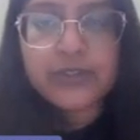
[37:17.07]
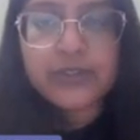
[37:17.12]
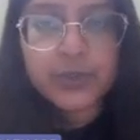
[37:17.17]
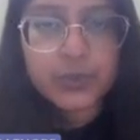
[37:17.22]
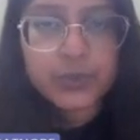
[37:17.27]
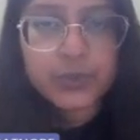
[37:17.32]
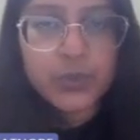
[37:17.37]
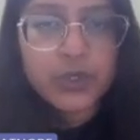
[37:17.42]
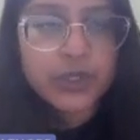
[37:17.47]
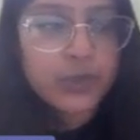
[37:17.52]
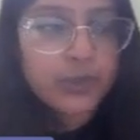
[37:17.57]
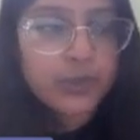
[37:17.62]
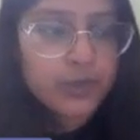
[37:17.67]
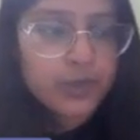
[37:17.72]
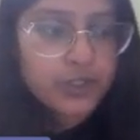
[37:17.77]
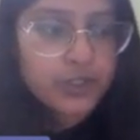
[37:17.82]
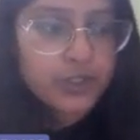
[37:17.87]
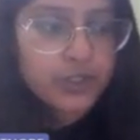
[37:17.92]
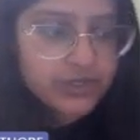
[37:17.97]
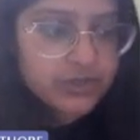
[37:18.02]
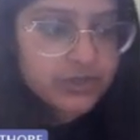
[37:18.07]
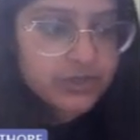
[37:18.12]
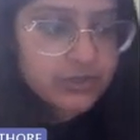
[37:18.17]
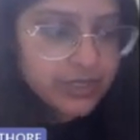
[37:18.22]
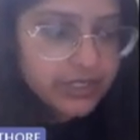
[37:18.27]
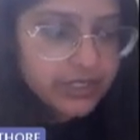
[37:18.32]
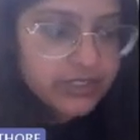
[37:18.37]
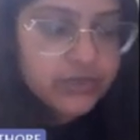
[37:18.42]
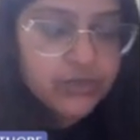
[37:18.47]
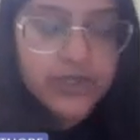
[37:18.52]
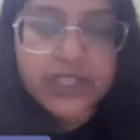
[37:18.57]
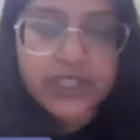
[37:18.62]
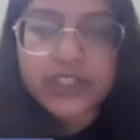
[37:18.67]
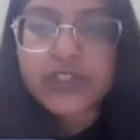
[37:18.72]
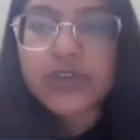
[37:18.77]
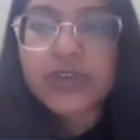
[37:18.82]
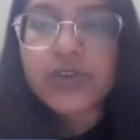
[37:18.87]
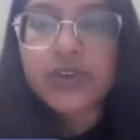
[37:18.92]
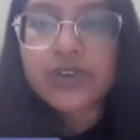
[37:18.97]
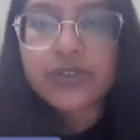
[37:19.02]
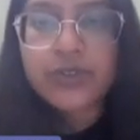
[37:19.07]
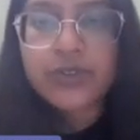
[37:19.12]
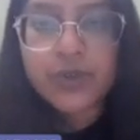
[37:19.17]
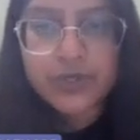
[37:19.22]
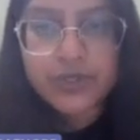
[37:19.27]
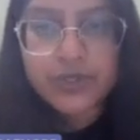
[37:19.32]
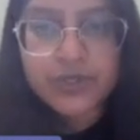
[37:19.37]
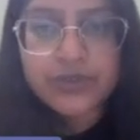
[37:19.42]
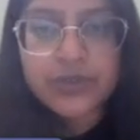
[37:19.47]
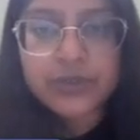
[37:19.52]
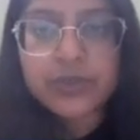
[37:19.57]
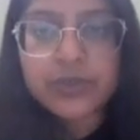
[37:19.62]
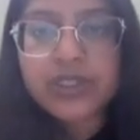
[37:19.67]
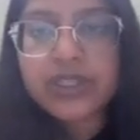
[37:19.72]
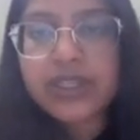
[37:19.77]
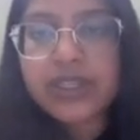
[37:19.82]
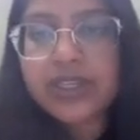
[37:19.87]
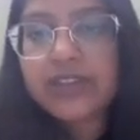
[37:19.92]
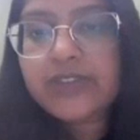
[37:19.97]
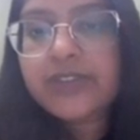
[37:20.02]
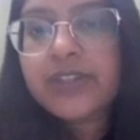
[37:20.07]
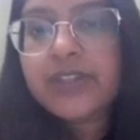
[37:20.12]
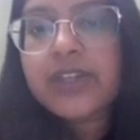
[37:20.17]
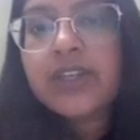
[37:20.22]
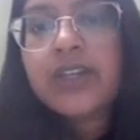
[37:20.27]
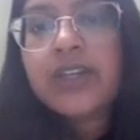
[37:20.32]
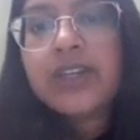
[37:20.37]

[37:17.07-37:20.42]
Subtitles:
You don't want your project to lead to any sort of loss of human life.